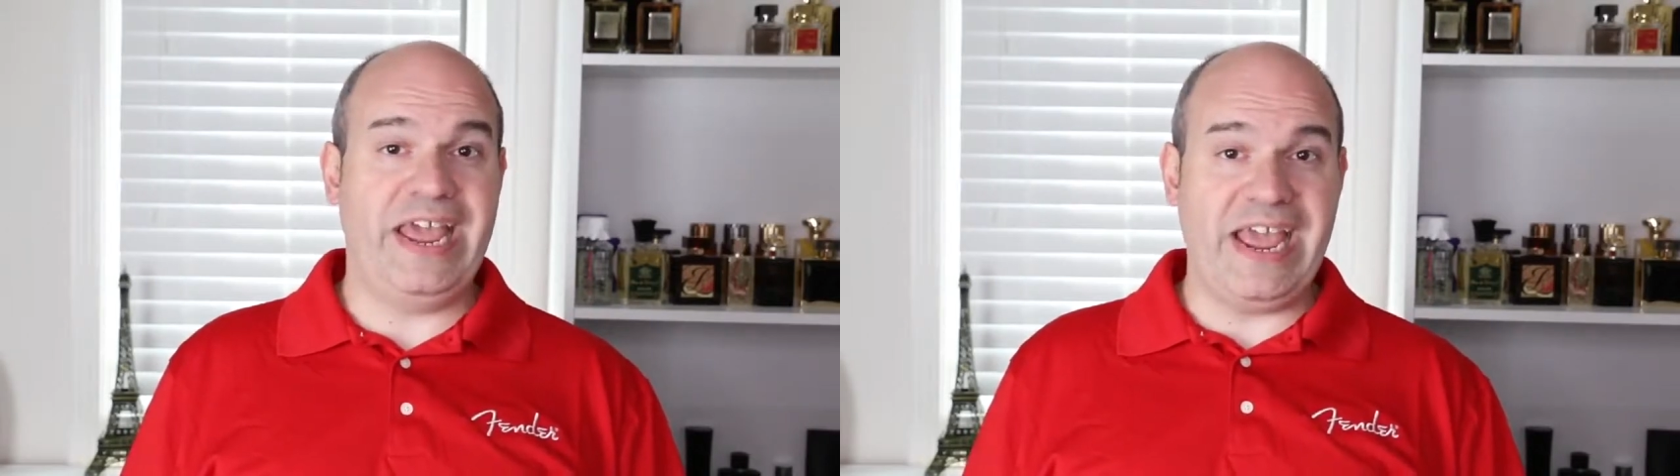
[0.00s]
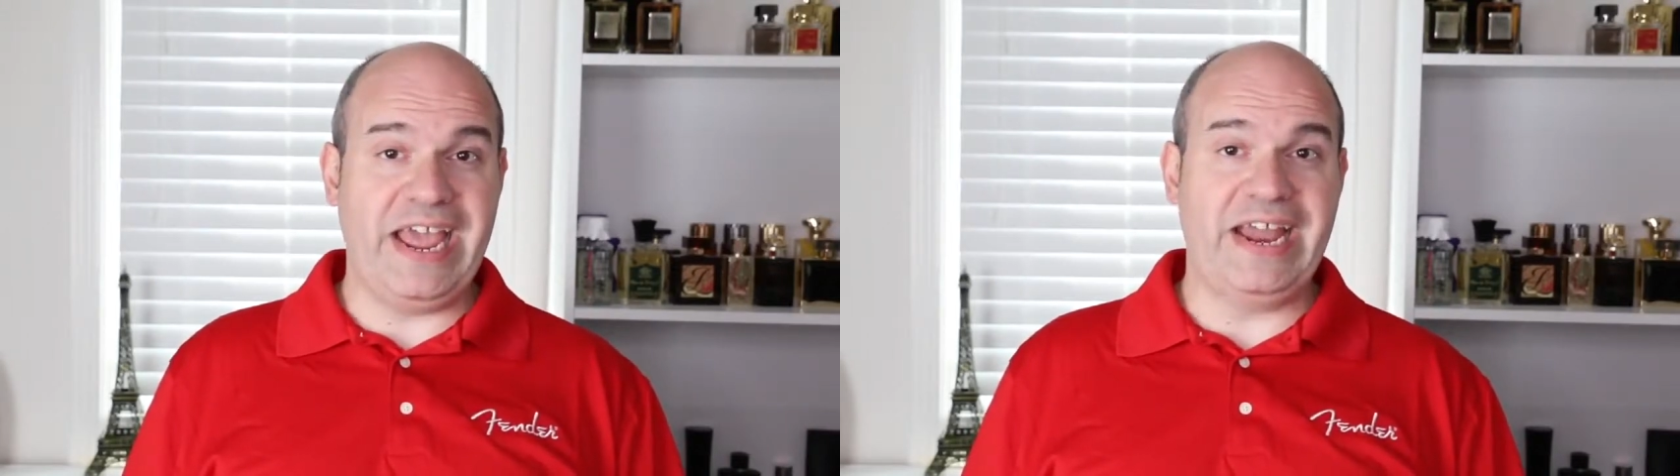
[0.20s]

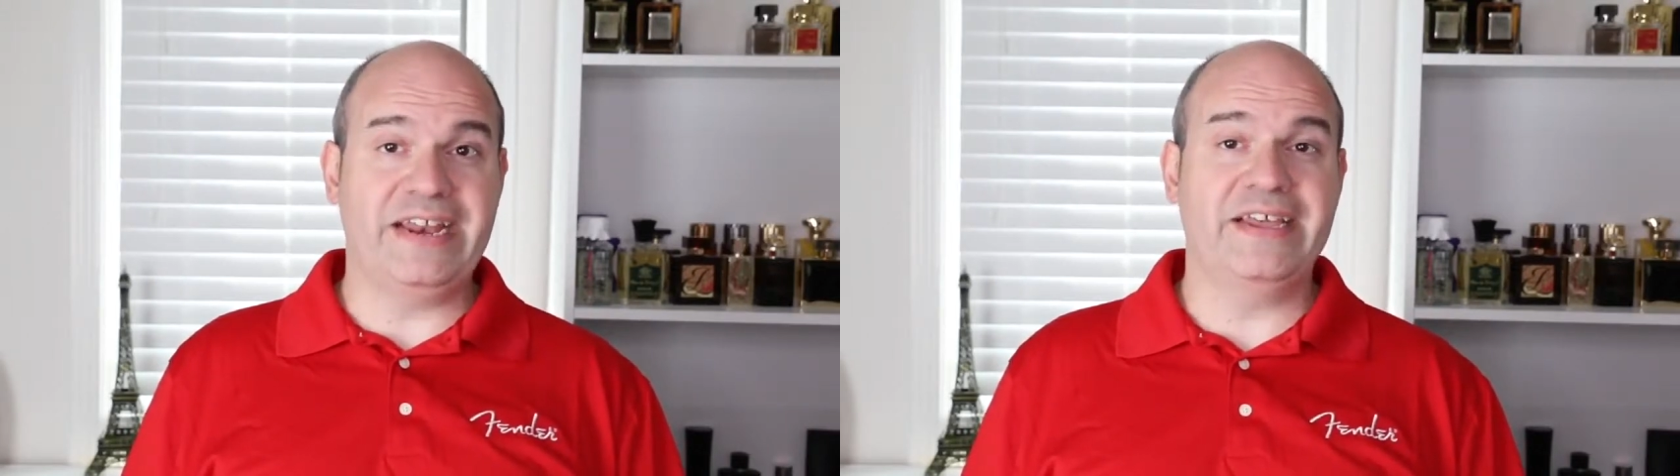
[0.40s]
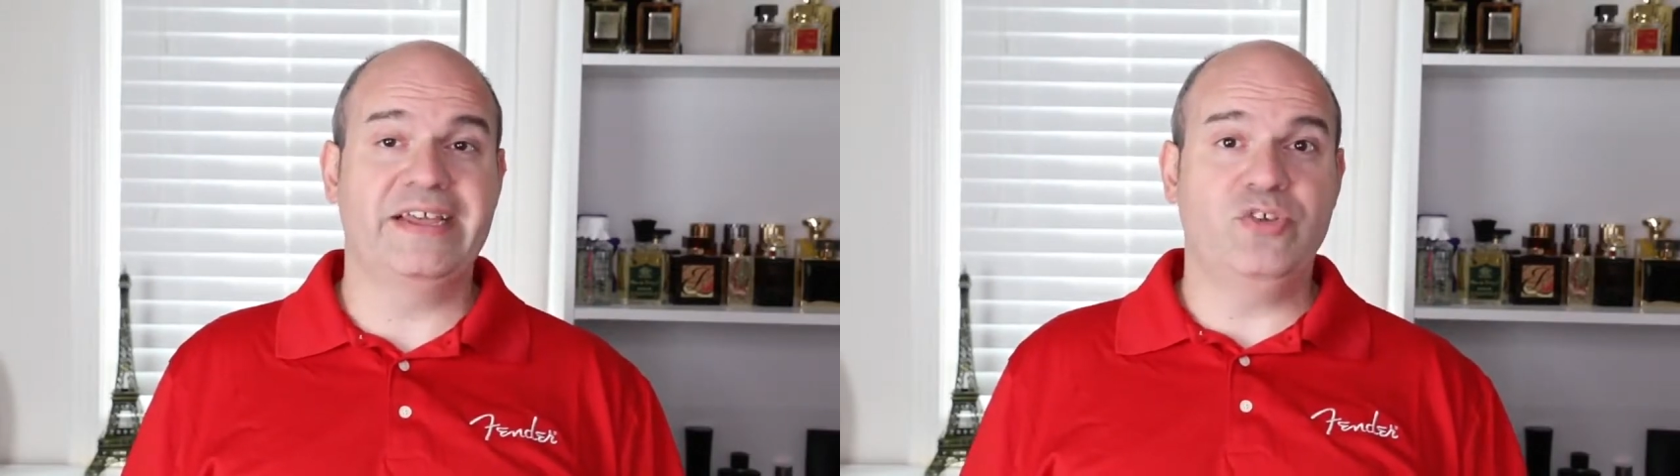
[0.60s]

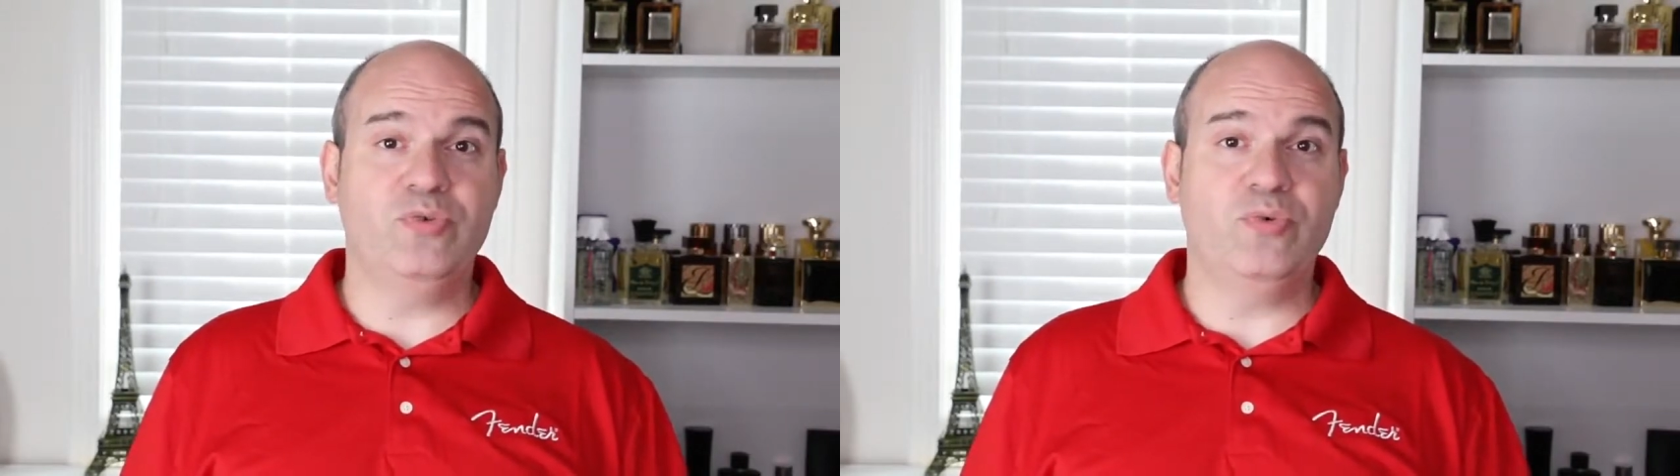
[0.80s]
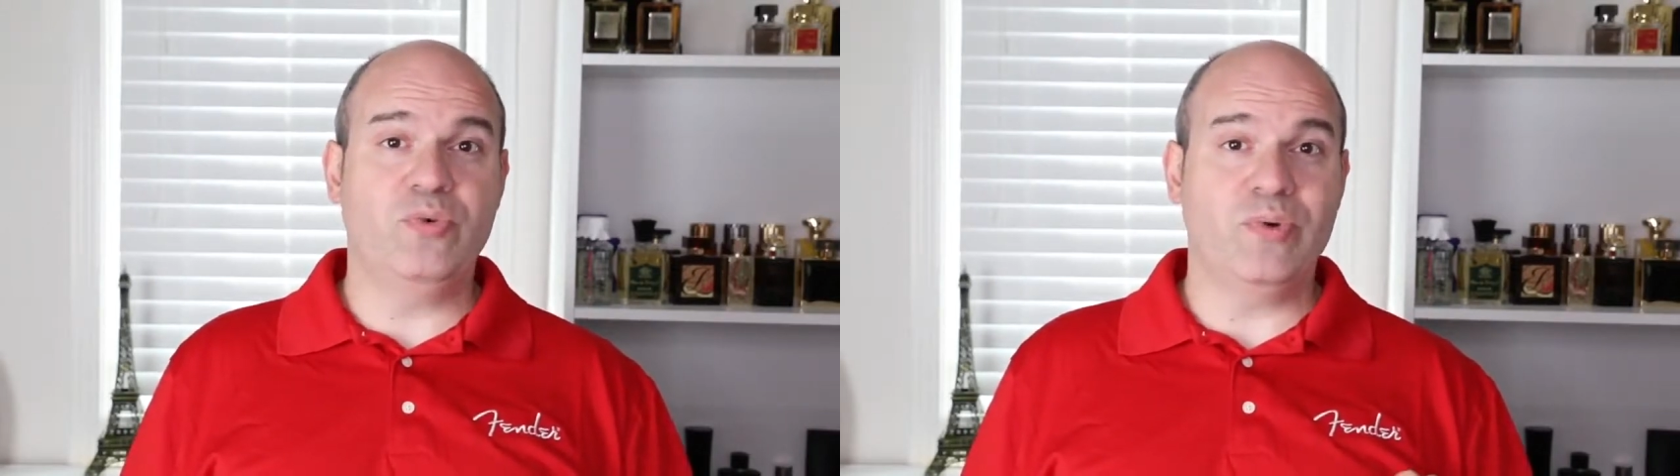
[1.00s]
and
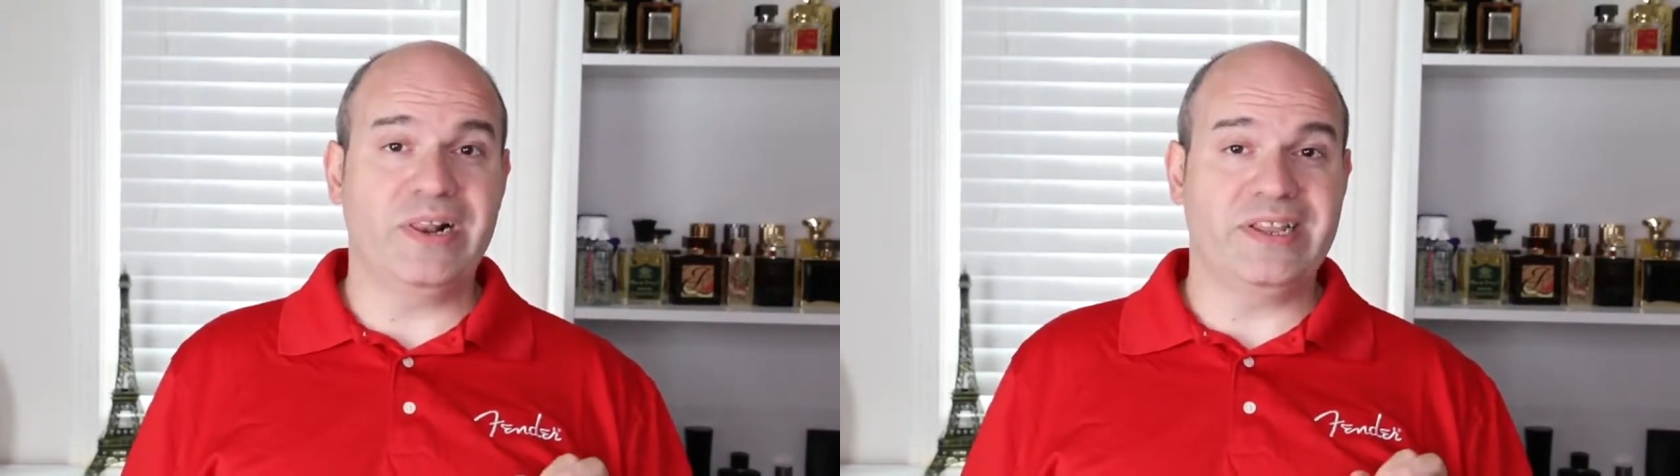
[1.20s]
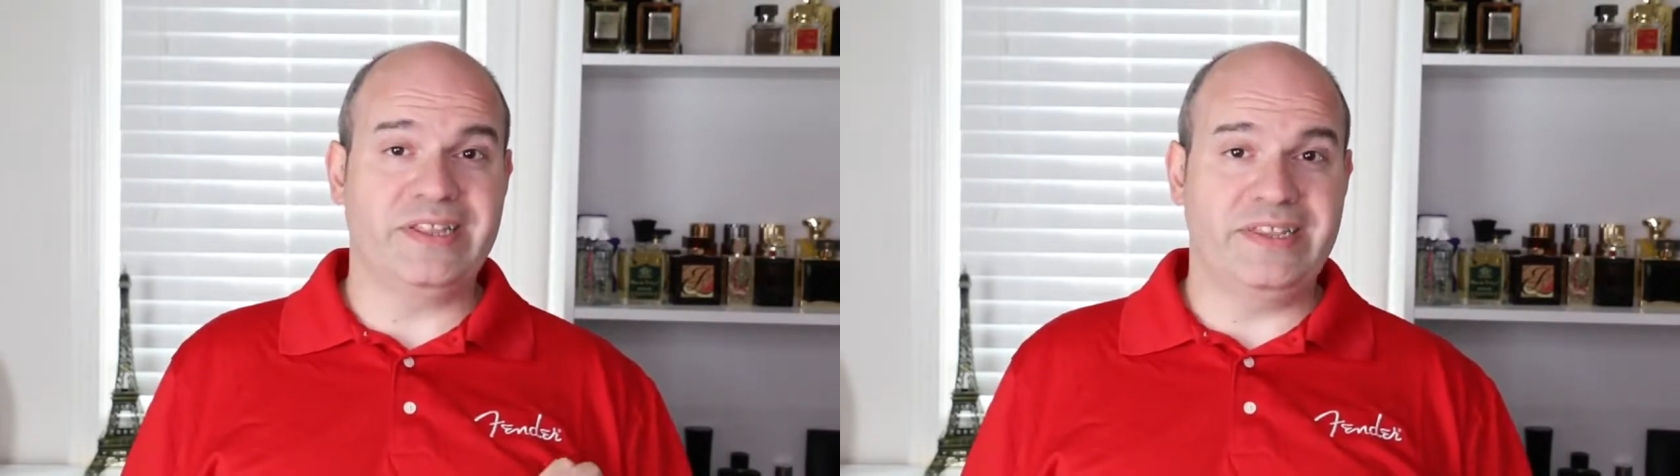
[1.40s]
you
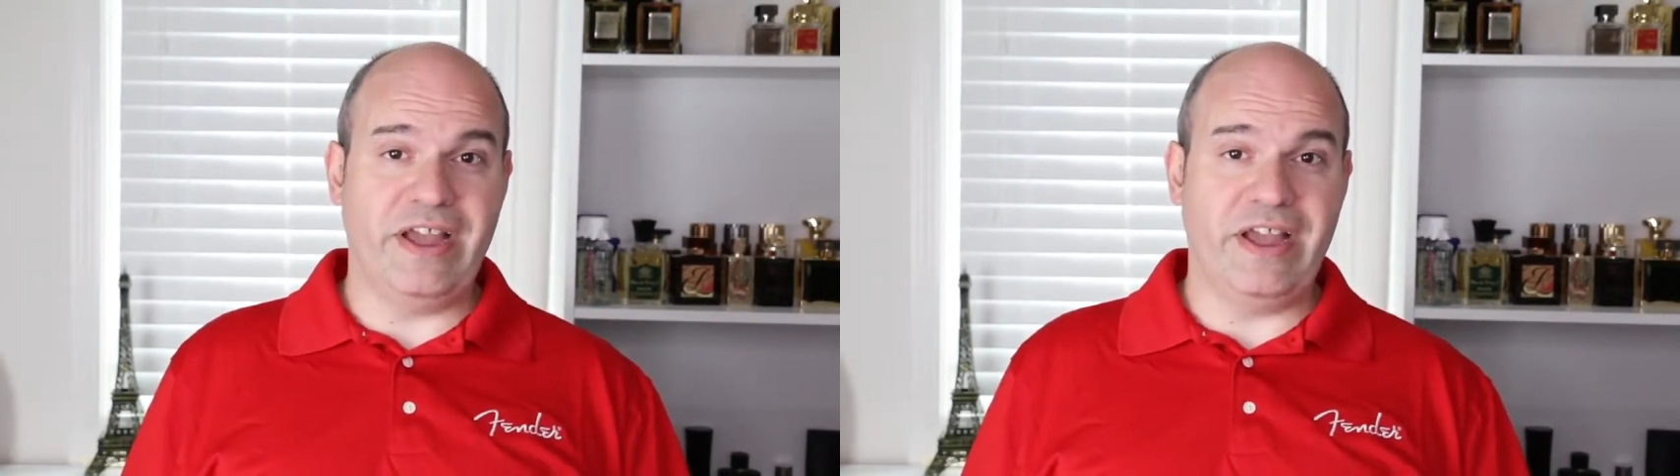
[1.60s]
will